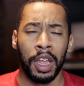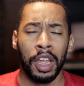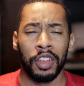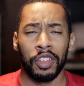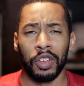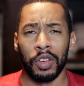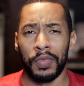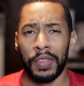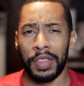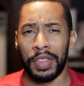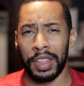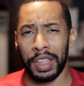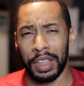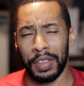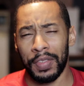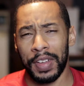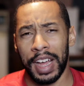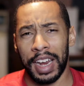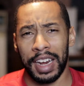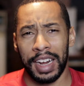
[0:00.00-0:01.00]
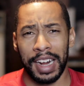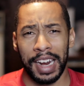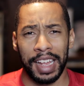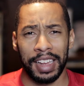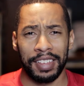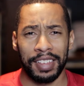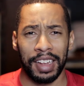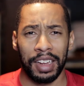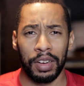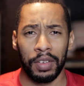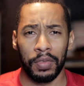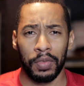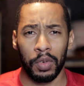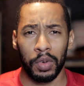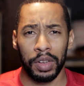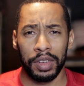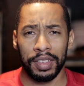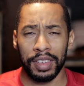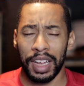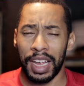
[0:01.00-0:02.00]
So if you think you've got a nice sounding
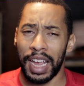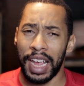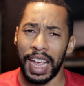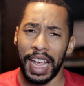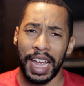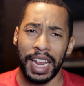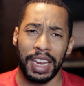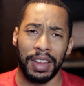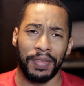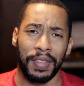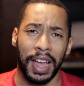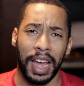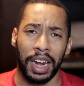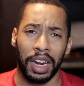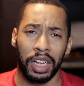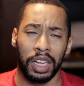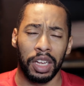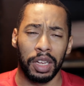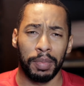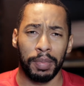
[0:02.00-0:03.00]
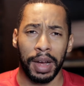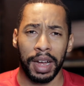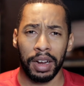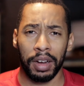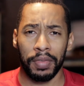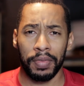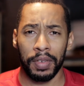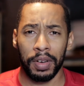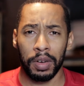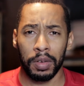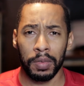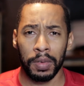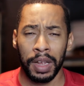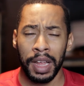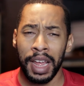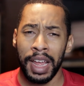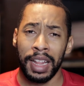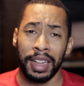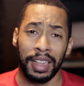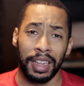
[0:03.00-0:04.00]
voice and you've got a good microphone,
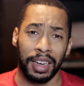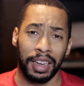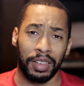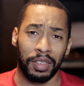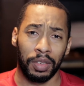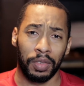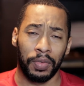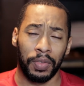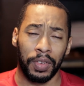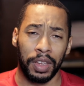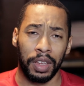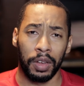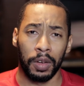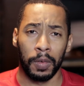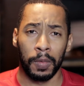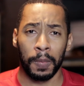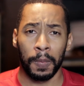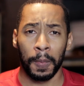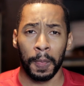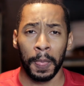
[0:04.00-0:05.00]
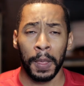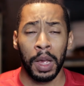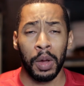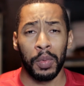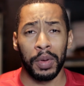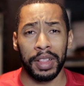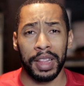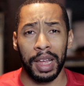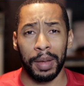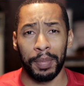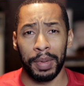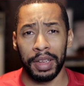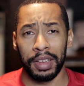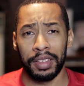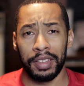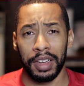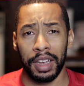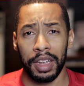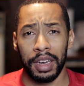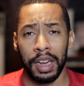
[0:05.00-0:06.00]
then this is for you. With that being
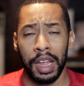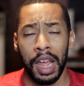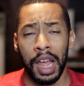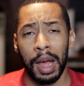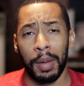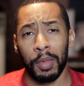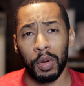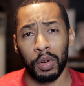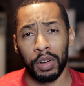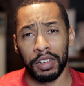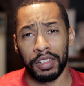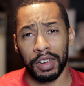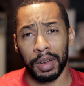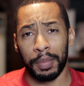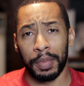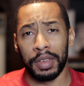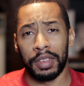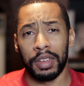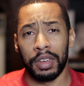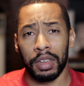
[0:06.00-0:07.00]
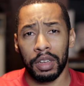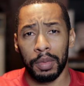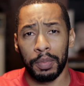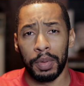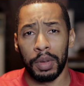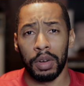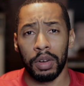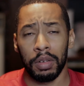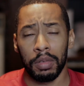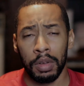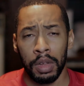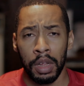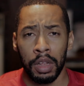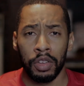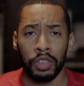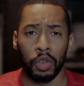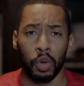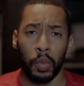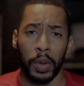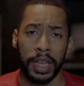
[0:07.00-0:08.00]
said, I'm going to jump into the computer
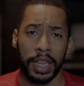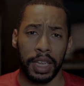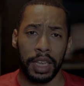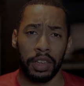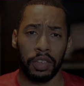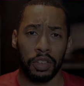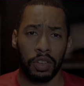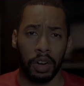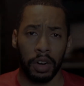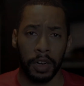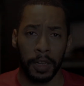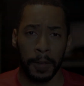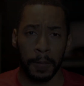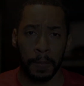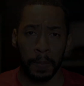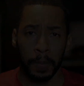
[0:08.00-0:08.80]
so we can get started.